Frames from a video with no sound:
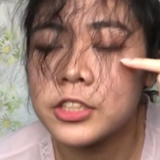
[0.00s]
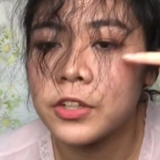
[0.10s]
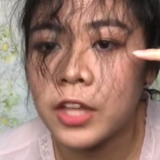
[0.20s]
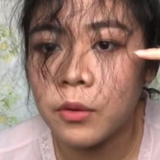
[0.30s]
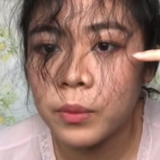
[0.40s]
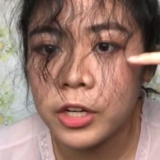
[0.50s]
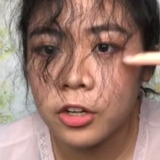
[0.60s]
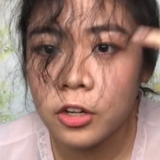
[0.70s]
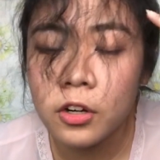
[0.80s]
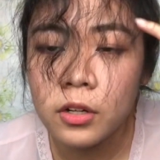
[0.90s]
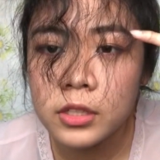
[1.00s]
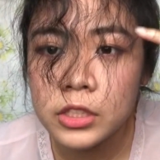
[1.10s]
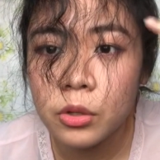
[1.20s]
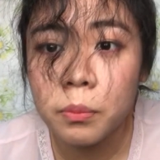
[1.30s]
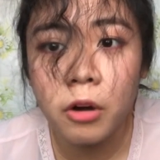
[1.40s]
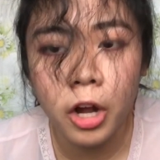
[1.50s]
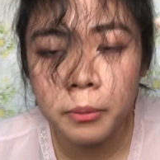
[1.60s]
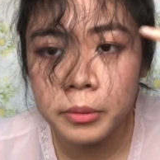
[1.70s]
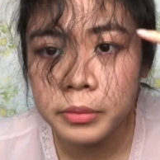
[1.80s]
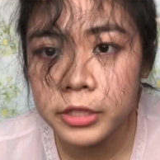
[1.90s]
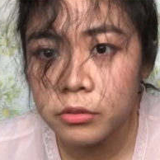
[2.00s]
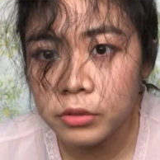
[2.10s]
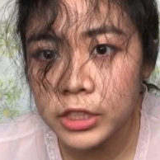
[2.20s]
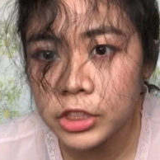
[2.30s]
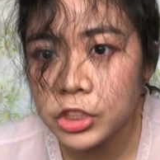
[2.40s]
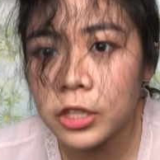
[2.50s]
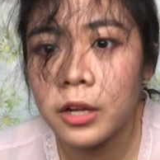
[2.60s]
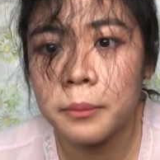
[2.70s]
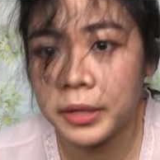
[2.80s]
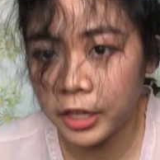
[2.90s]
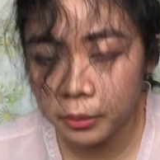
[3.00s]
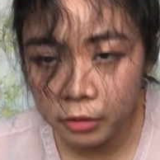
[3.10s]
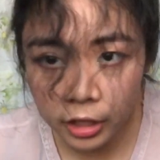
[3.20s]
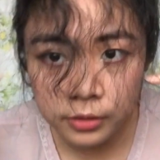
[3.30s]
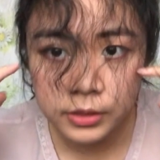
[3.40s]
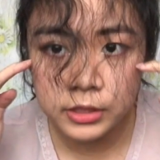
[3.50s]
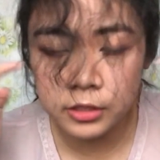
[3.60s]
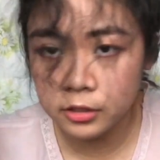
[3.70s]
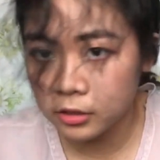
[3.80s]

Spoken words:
so that when it curls, it'll probably reach my eyebrows.